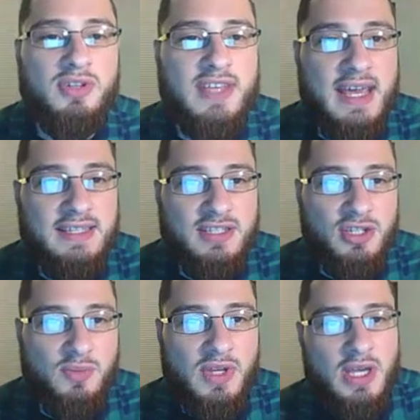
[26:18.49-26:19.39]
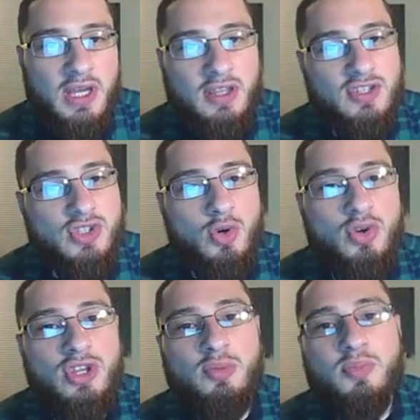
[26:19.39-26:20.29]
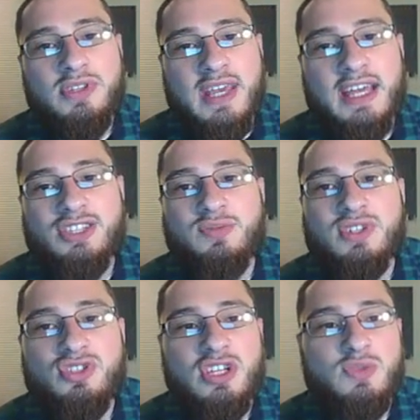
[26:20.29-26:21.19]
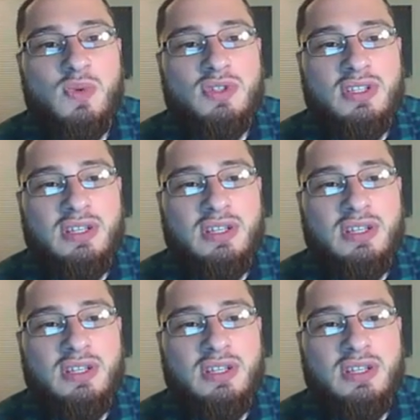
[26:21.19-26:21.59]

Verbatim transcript: potassium. The sodium-potassium exchange